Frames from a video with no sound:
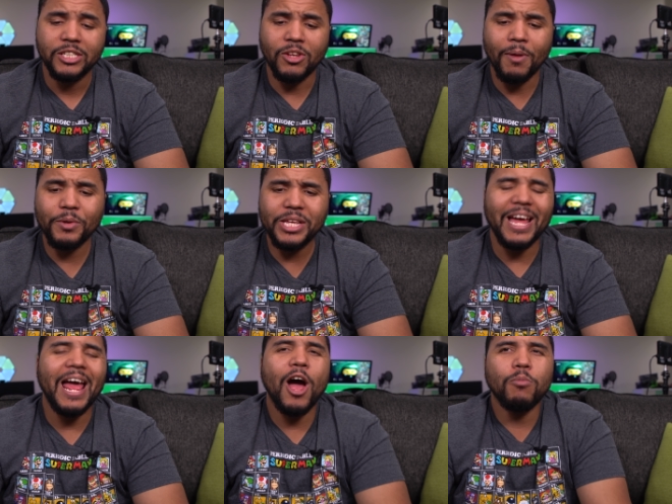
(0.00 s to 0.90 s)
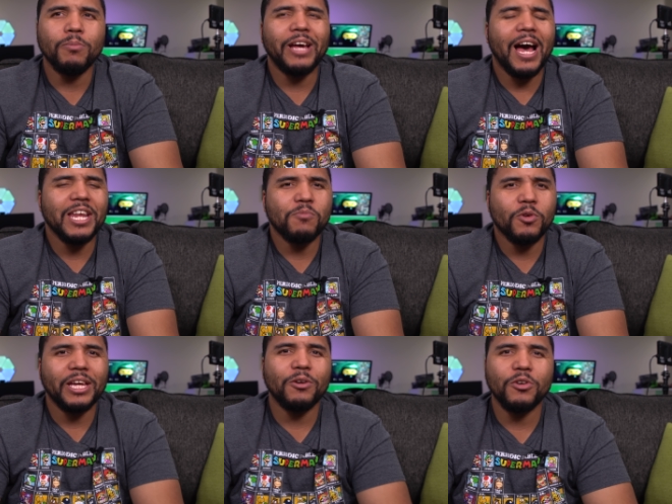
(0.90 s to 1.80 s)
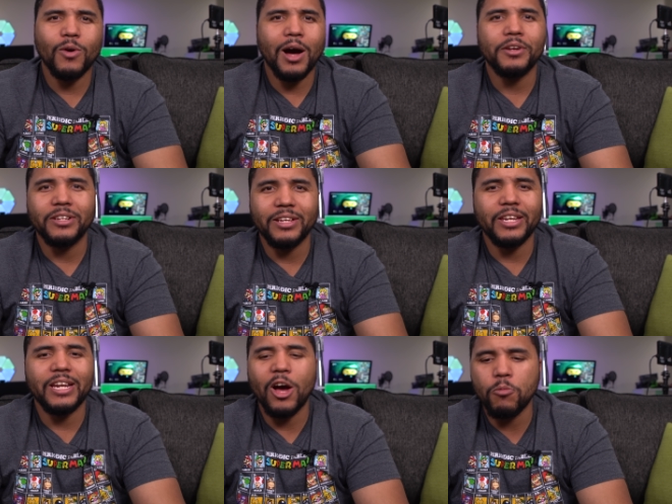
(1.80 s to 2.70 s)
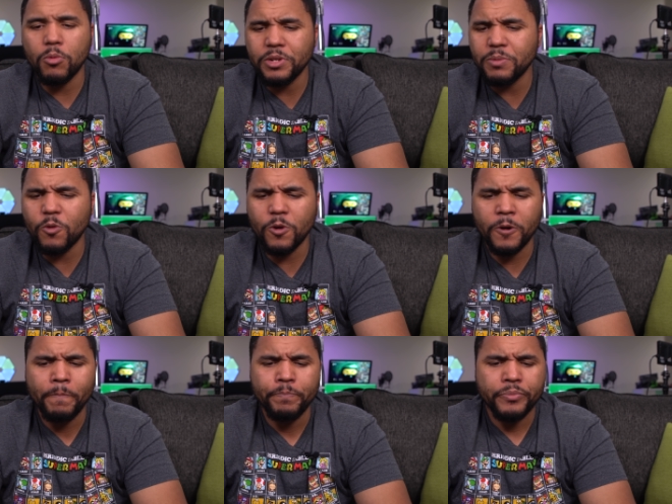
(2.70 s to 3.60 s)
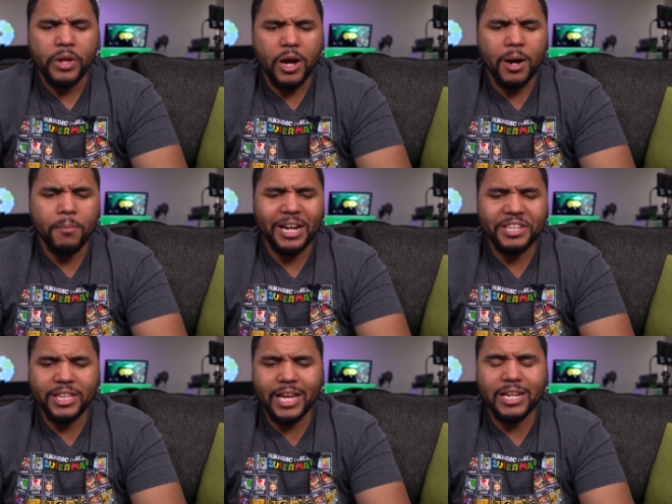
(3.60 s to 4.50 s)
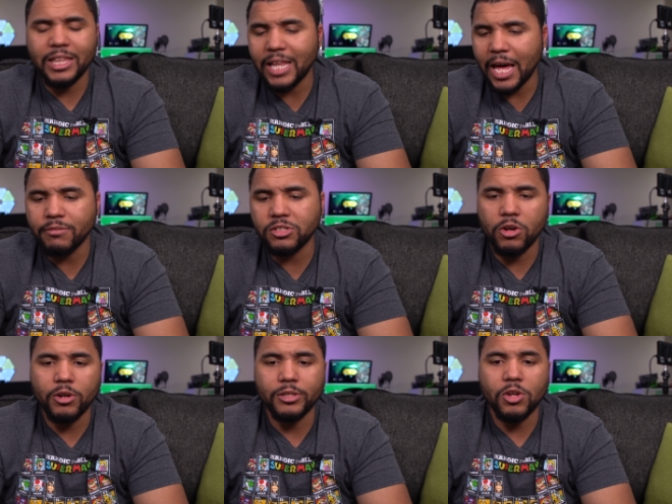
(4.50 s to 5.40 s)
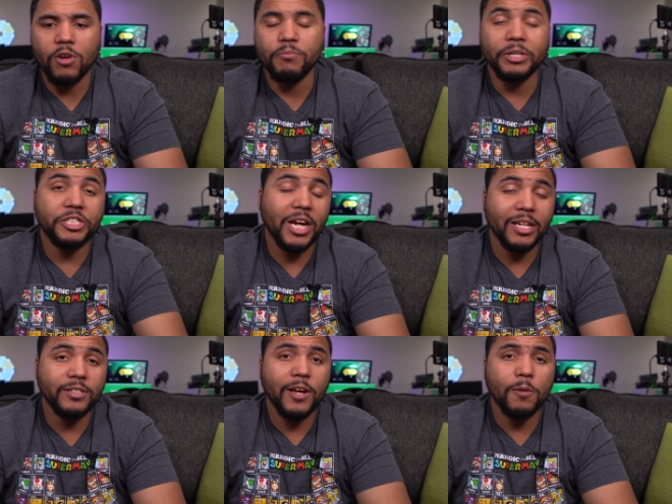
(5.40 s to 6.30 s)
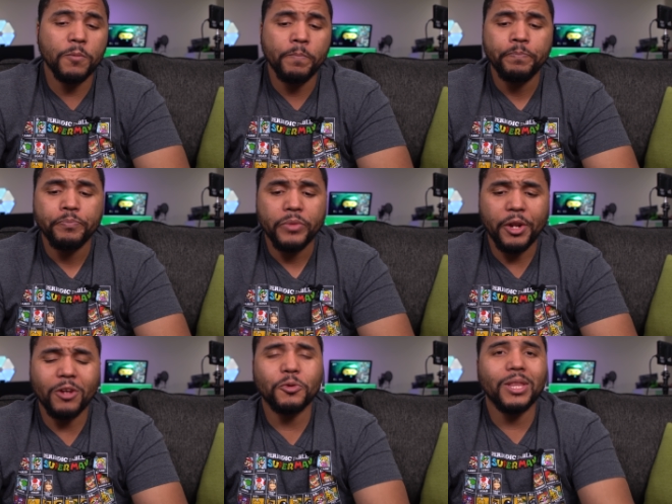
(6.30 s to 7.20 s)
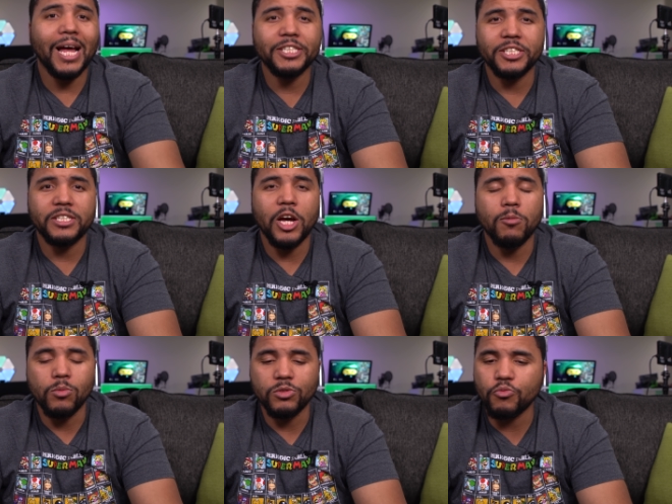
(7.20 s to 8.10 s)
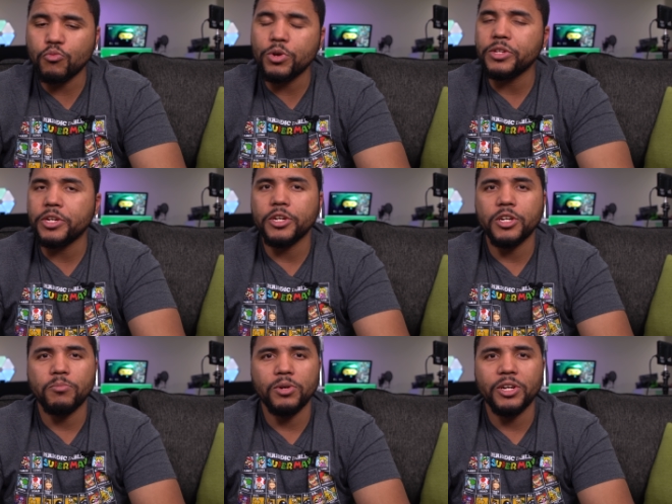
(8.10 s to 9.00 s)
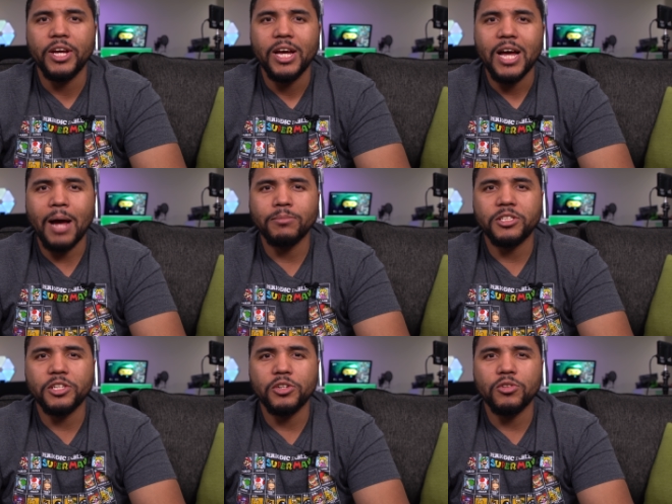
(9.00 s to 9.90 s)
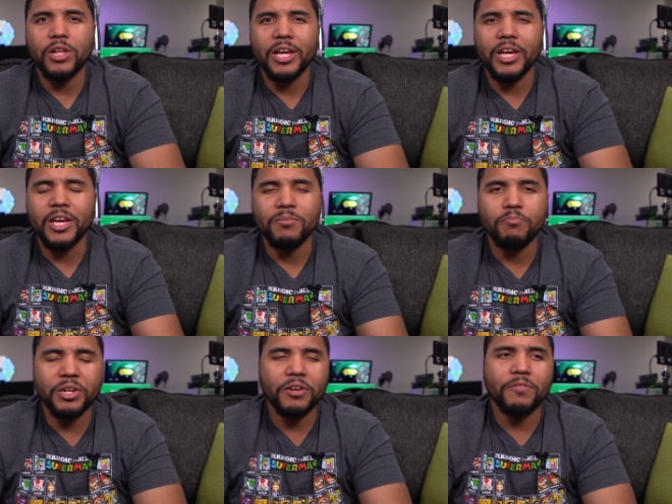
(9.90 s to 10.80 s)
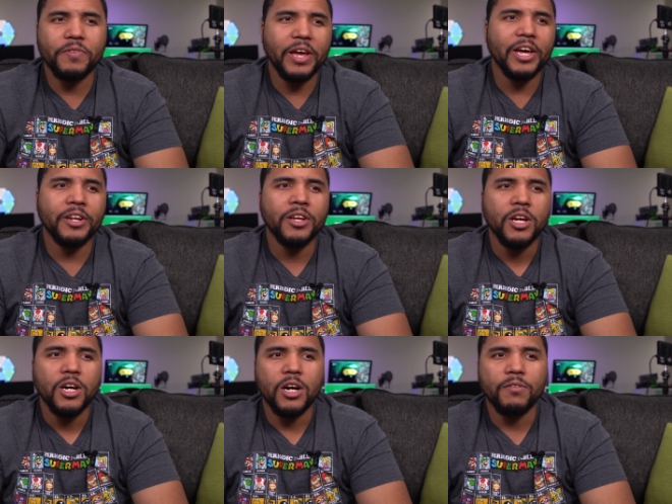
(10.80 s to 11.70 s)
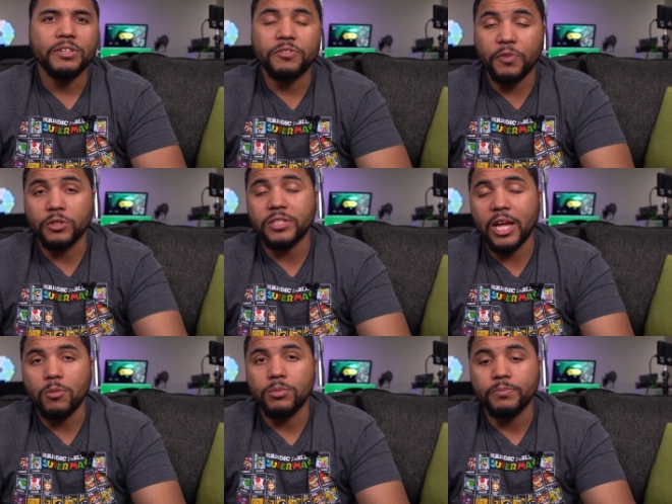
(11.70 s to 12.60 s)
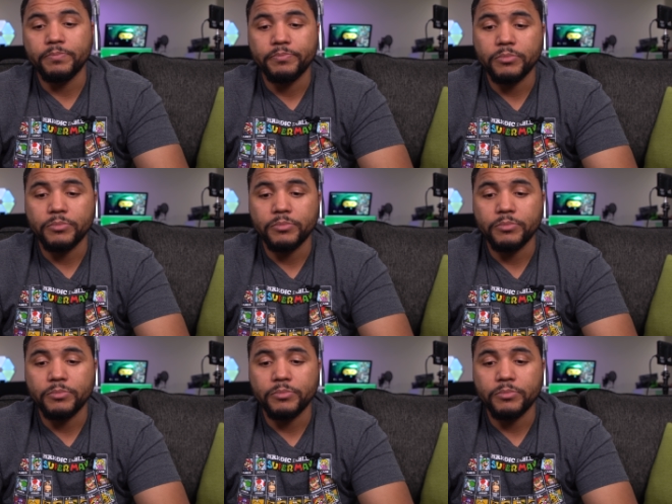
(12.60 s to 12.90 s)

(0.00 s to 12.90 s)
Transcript: So I'm not really an album guy anymore. Like I don't go out and get an album anymore. Um, but I did like a lot of songs off Big Sean's album. And also Logic's album was really good, but I'm still a, a bigger fan of his first album.